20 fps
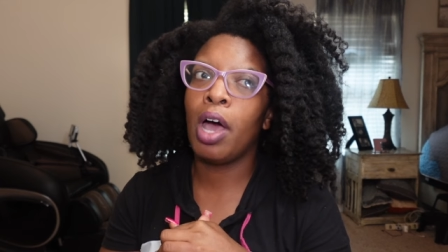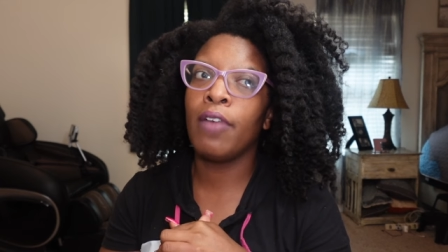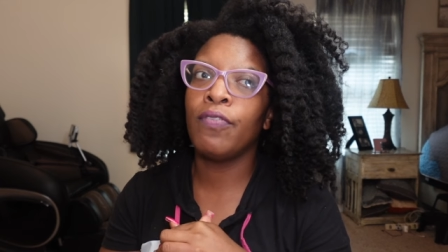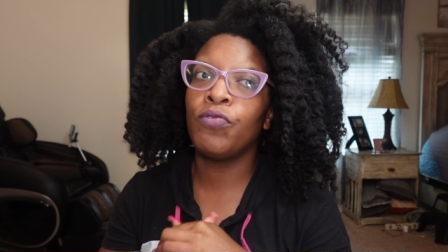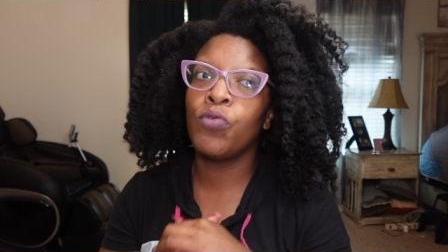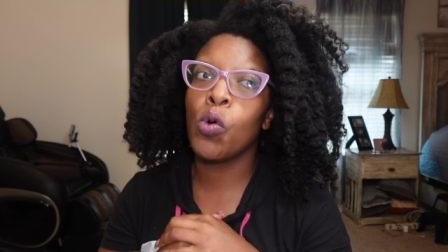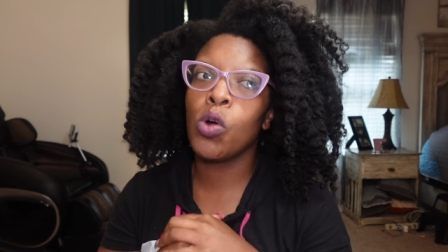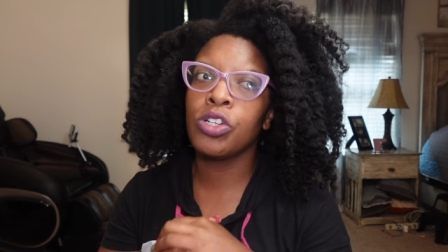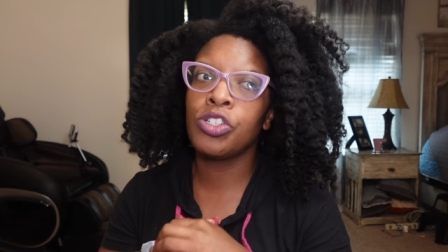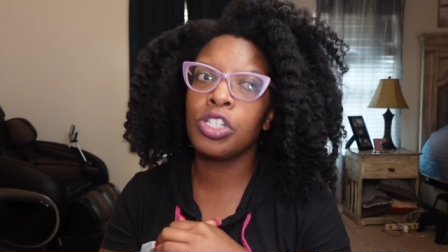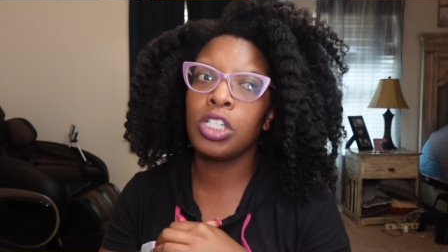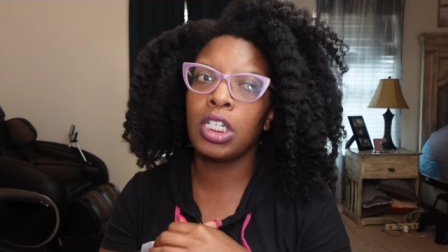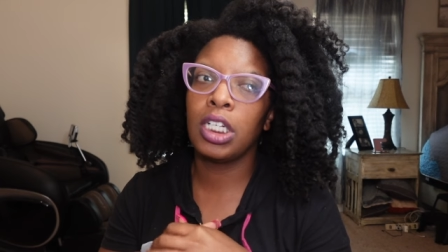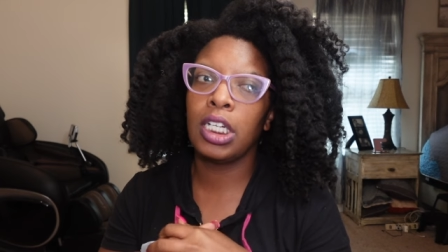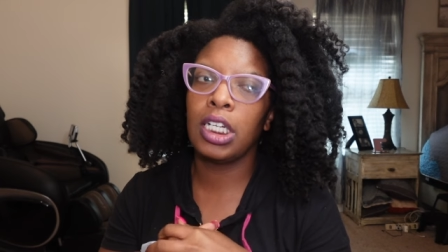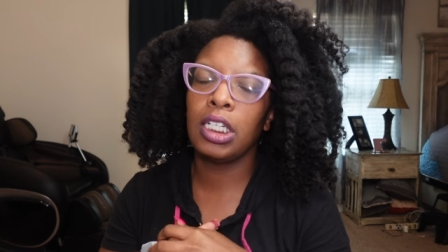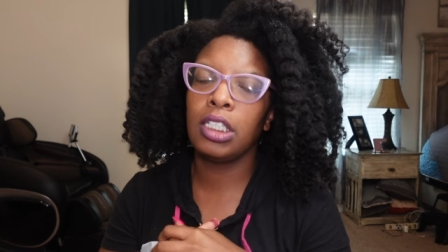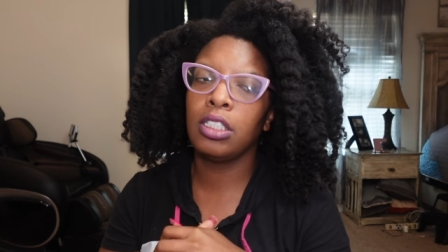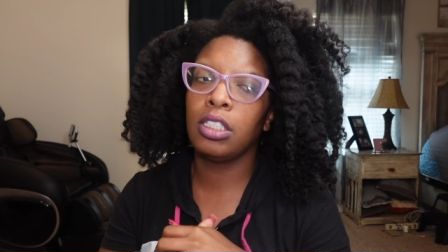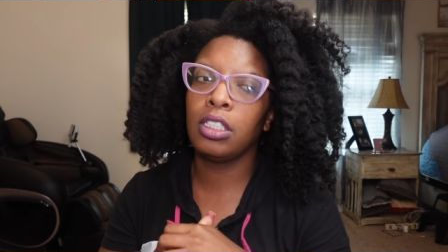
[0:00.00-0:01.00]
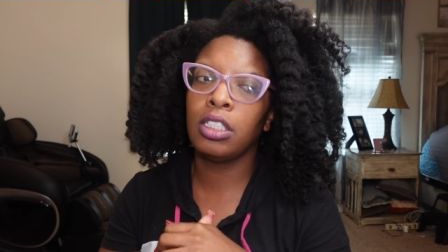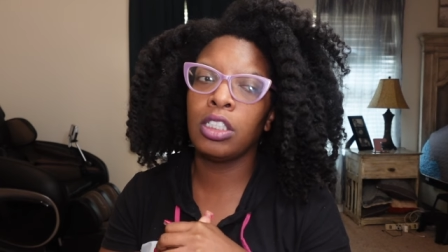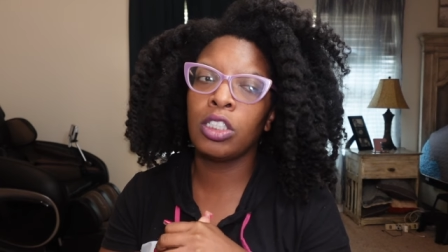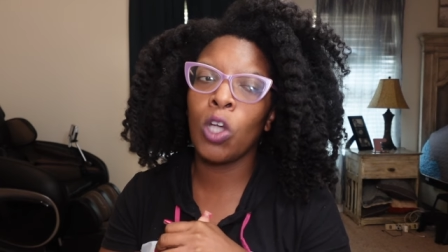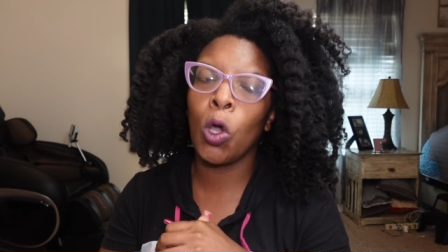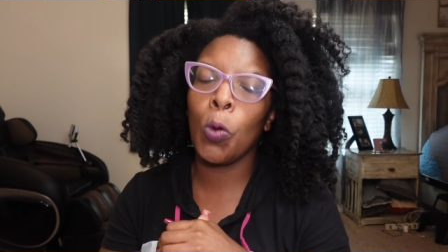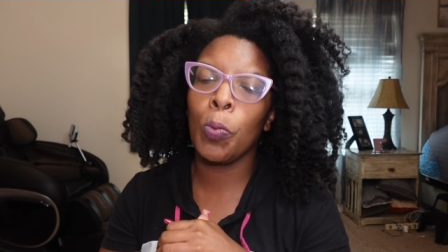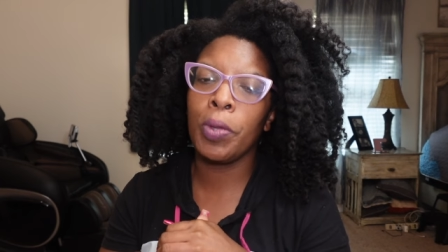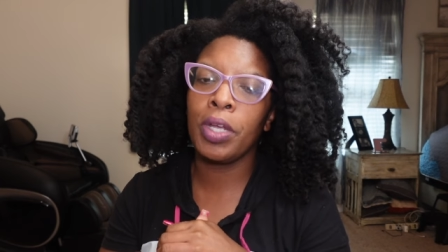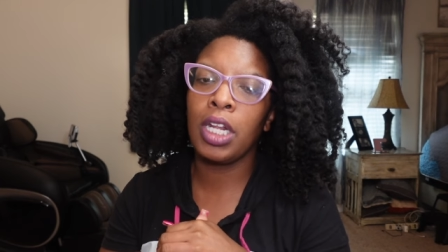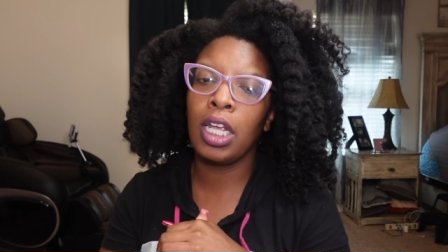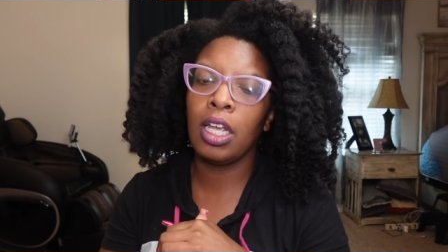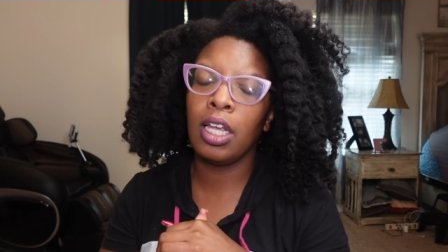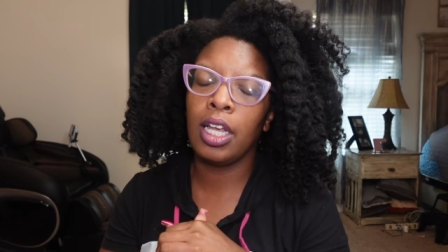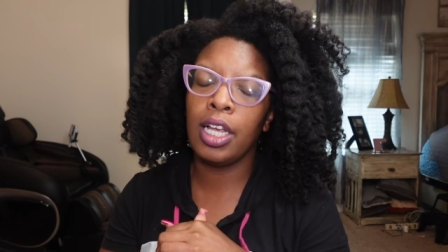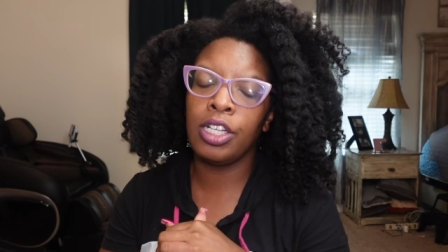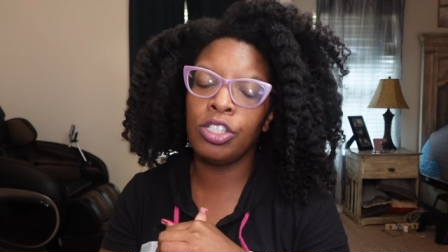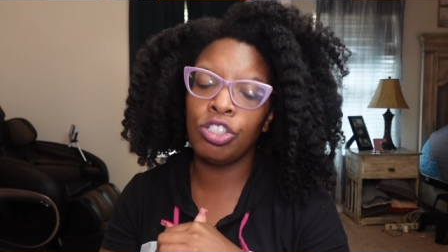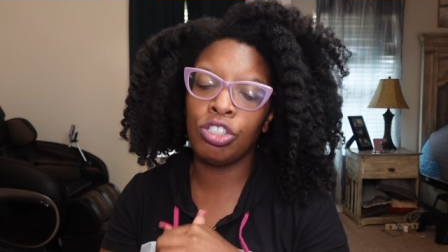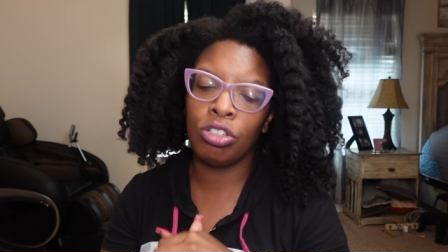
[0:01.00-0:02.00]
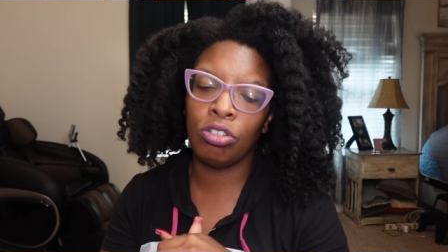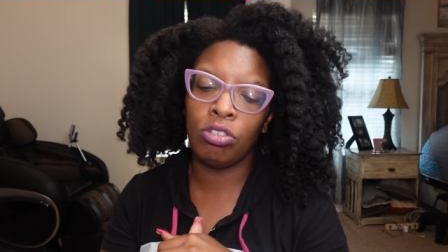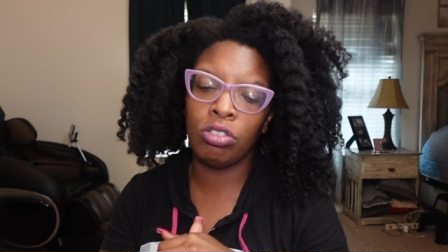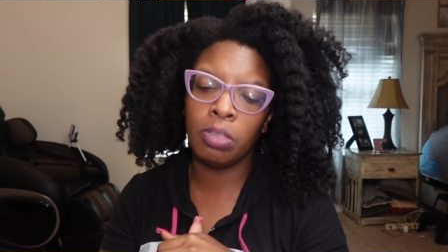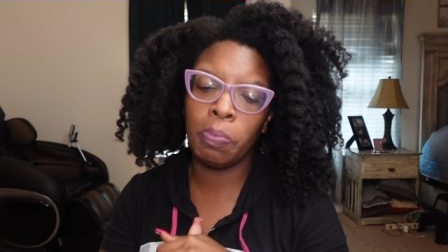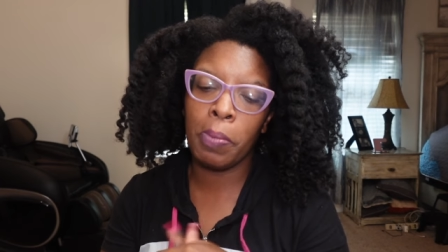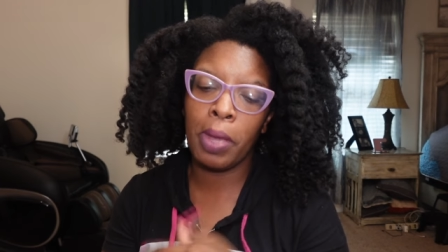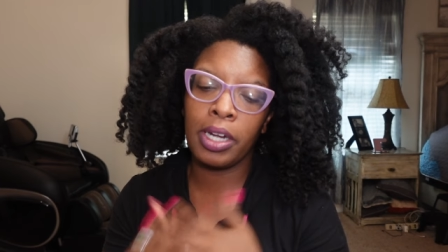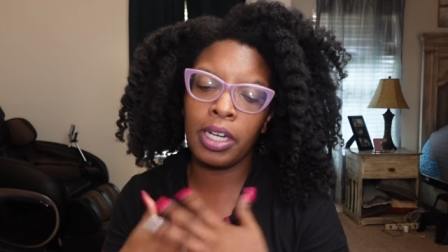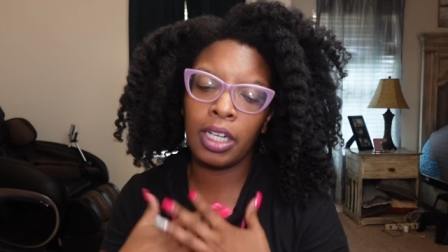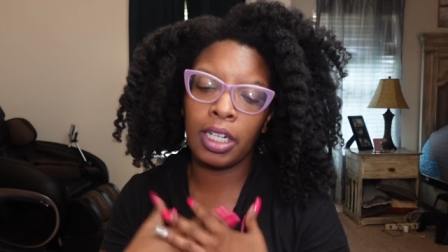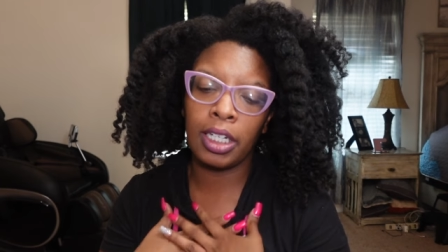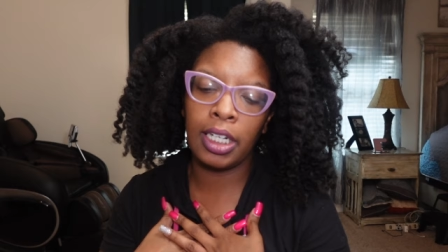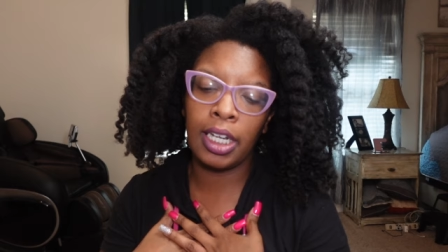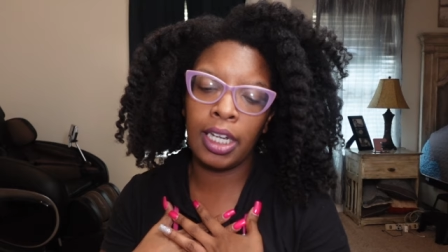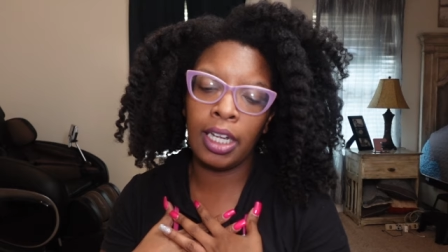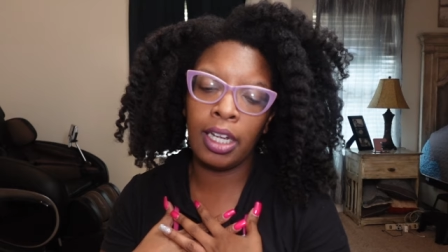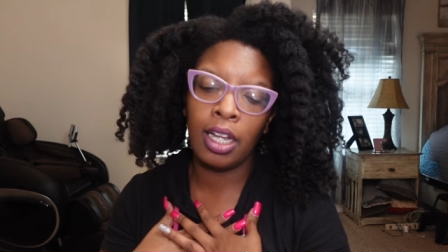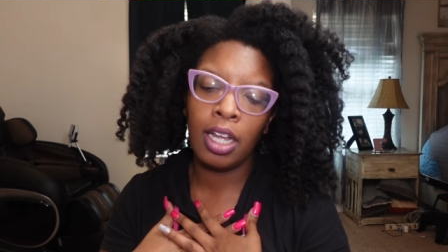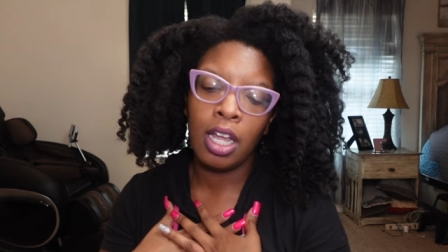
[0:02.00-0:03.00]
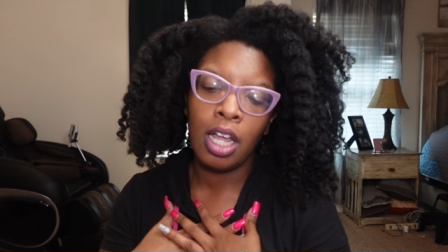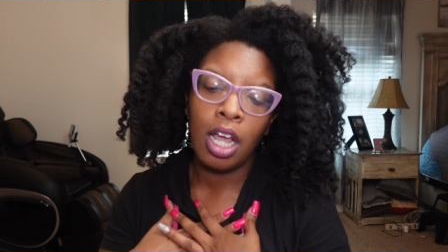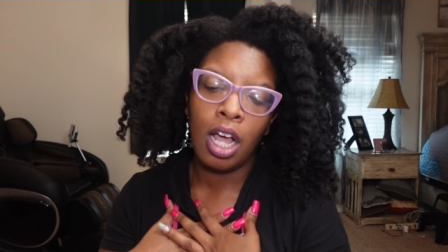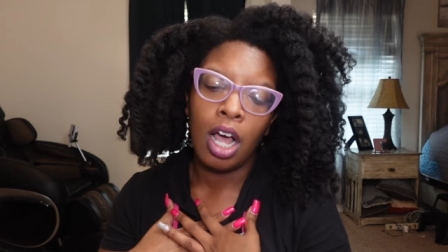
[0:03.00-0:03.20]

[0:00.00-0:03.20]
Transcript: unfortunately, so many issues medically